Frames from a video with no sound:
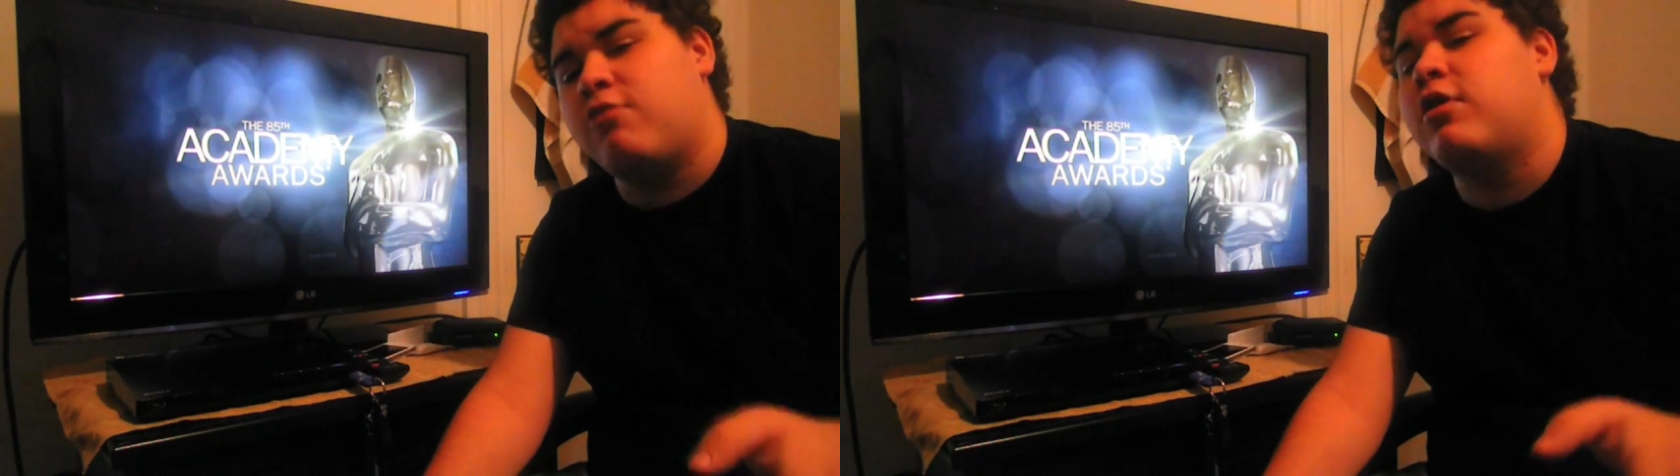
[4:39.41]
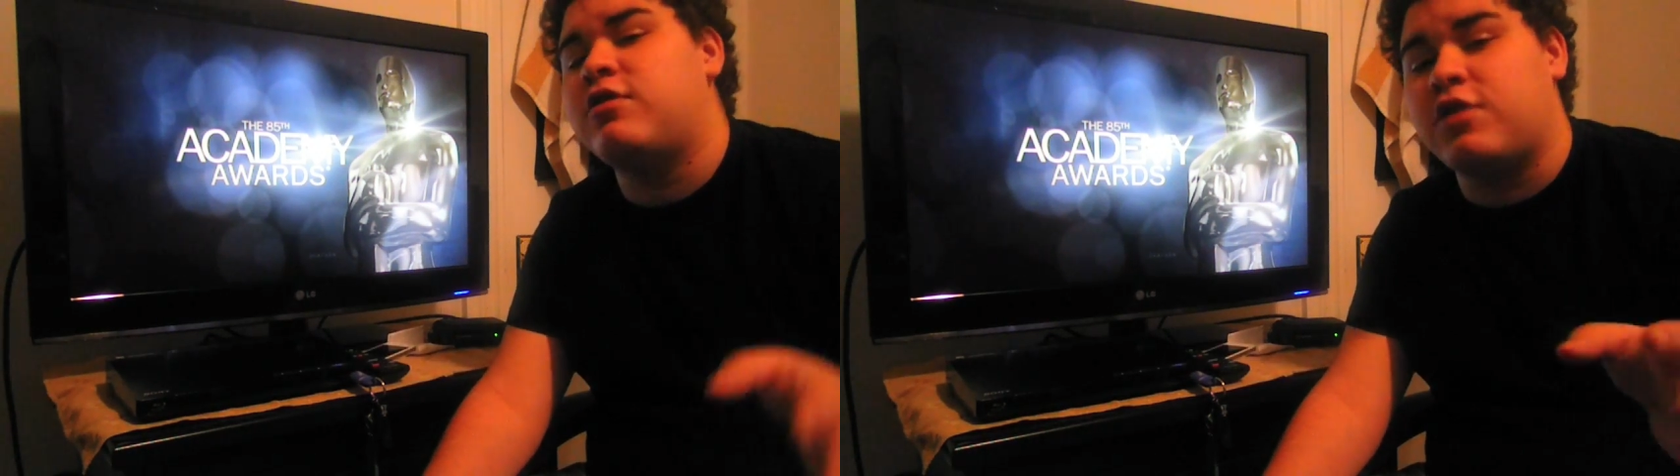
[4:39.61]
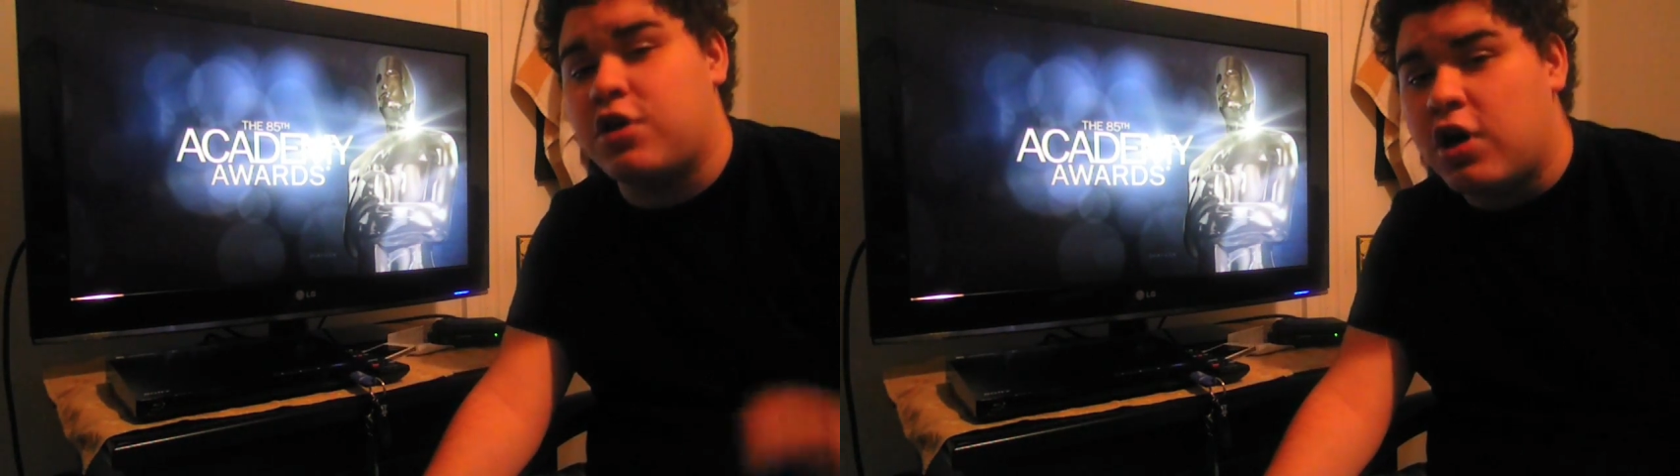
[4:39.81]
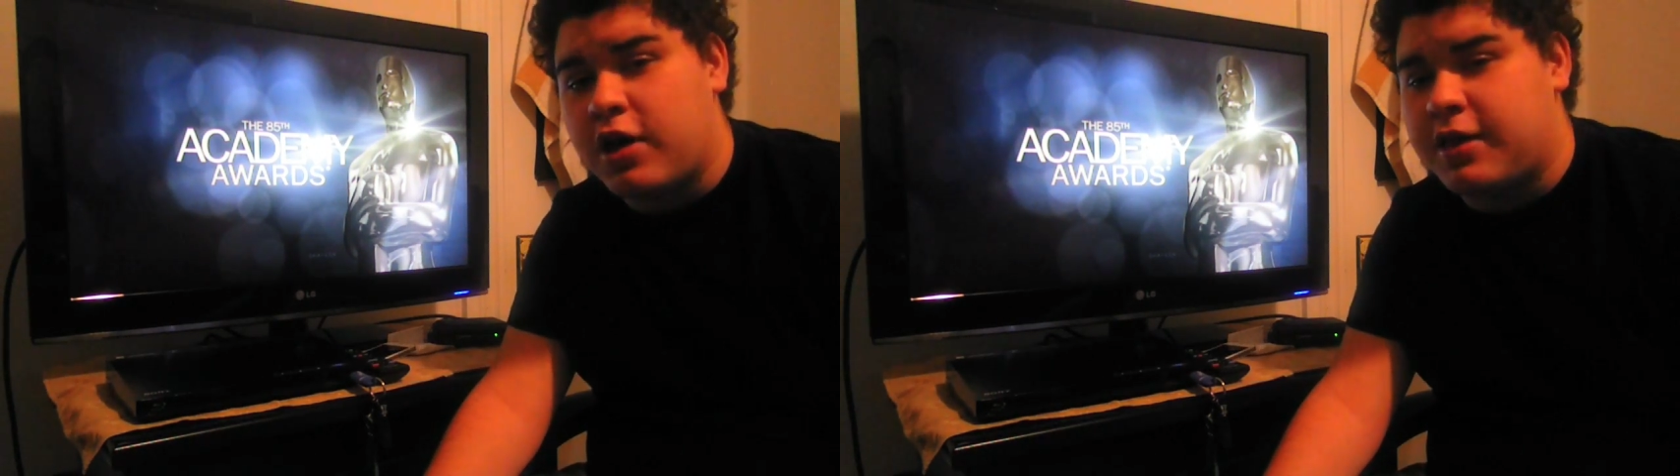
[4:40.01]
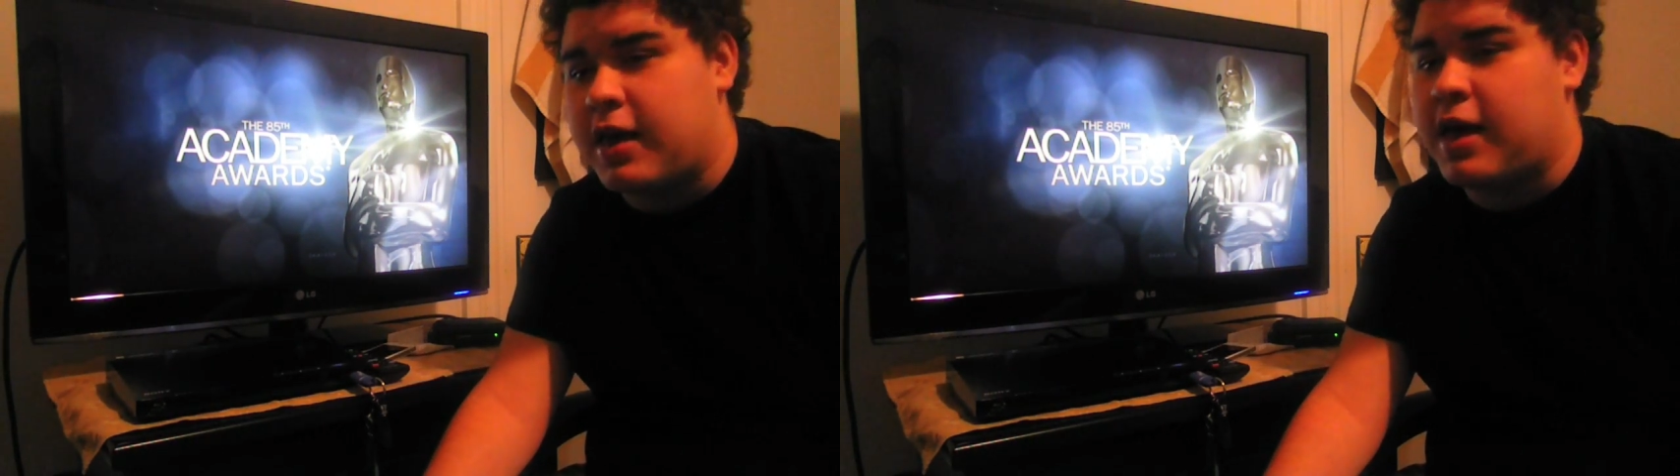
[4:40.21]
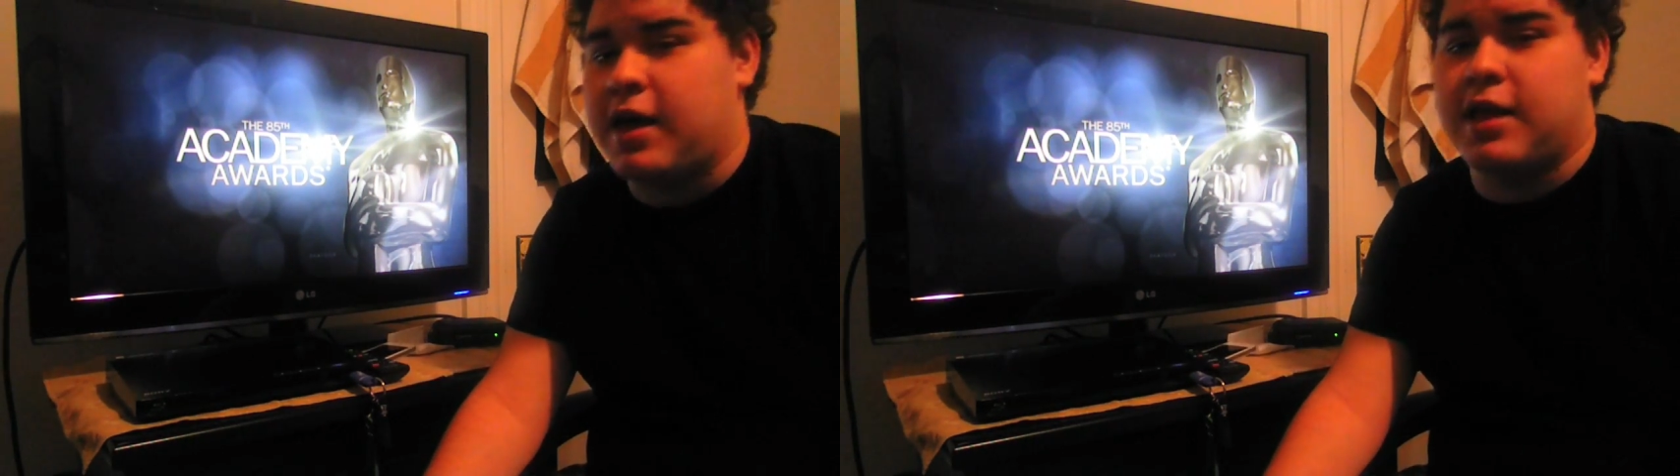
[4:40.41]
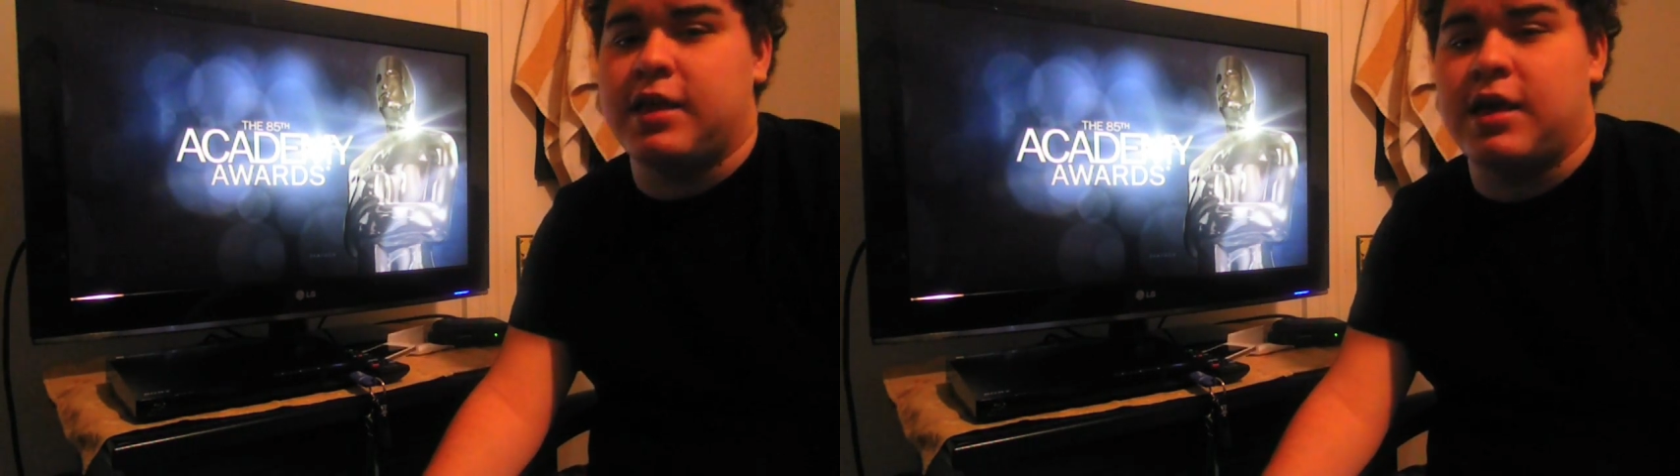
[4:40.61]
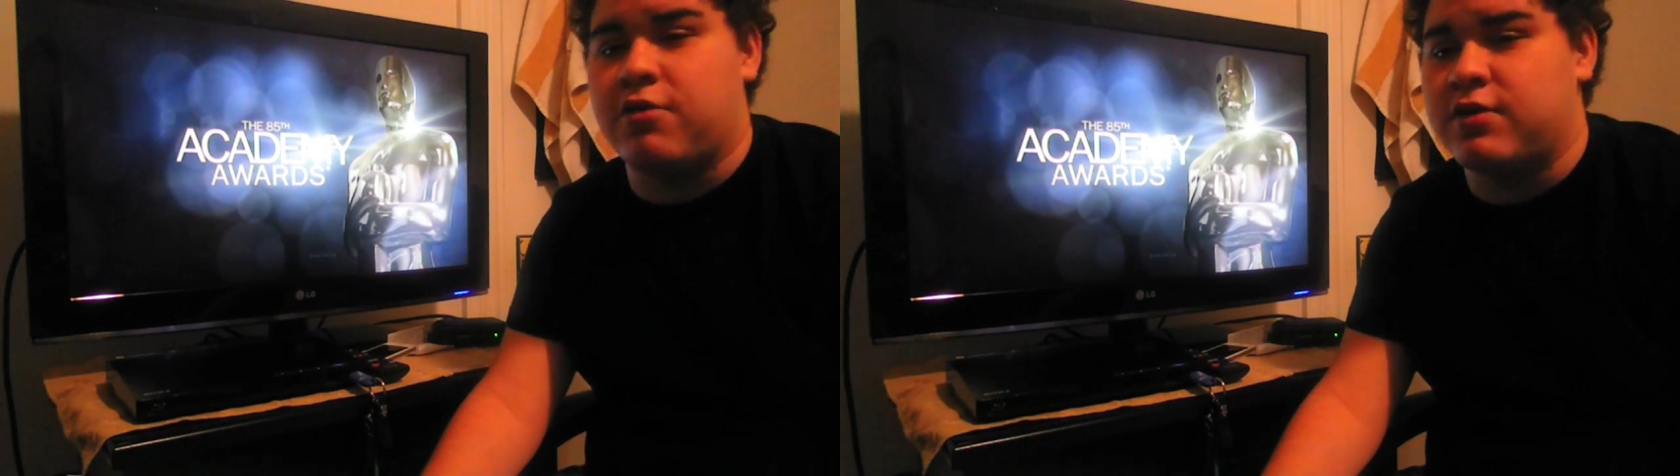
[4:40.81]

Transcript: It was good and